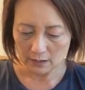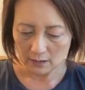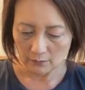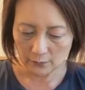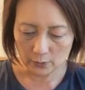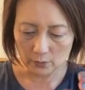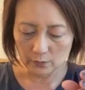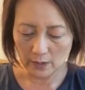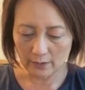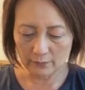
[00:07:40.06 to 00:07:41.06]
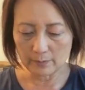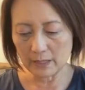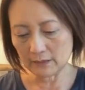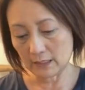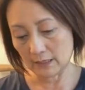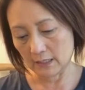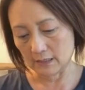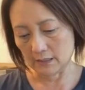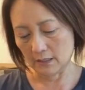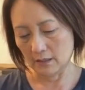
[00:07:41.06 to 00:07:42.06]
For every month at
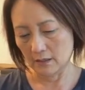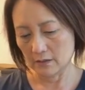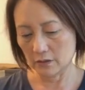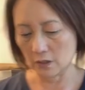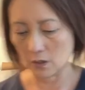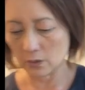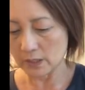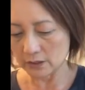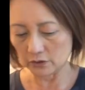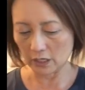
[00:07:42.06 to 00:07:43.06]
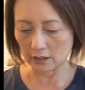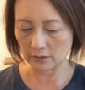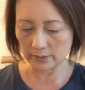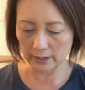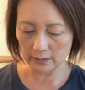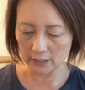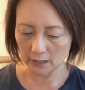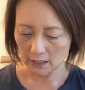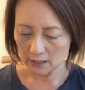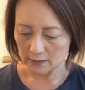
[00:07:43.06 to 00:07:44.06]
least. So in January,
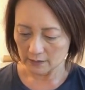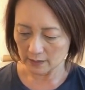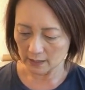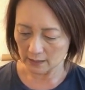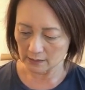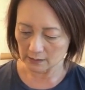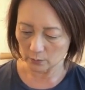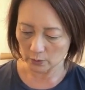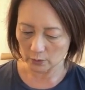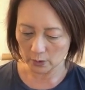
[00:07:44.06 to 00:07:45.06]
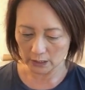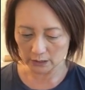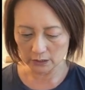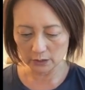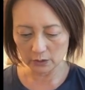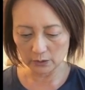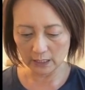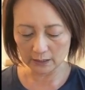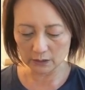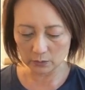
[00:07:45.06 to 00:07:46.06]
since we're going to,
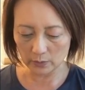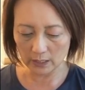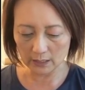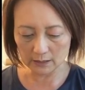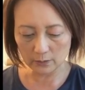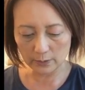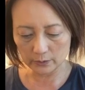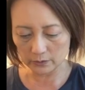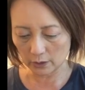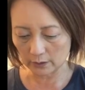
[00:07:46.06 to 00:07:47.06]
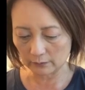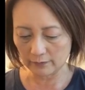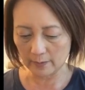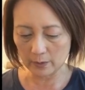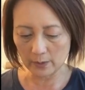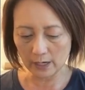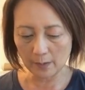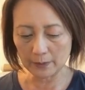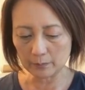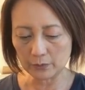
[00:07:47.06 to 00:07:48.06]
next week, it's going to start in February, I'm
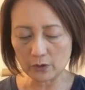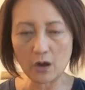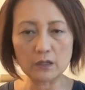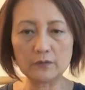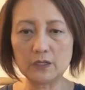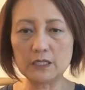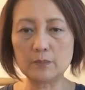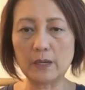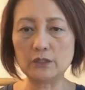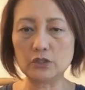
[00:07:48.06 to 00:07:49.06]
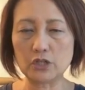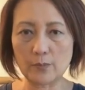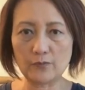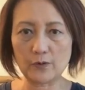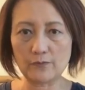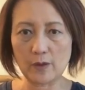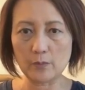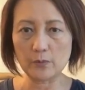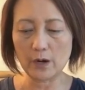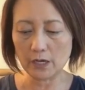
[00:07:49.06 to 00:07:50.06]
going to put all of these bunched up for
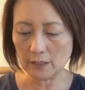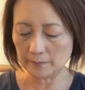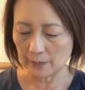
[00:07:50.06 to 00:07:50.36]
February.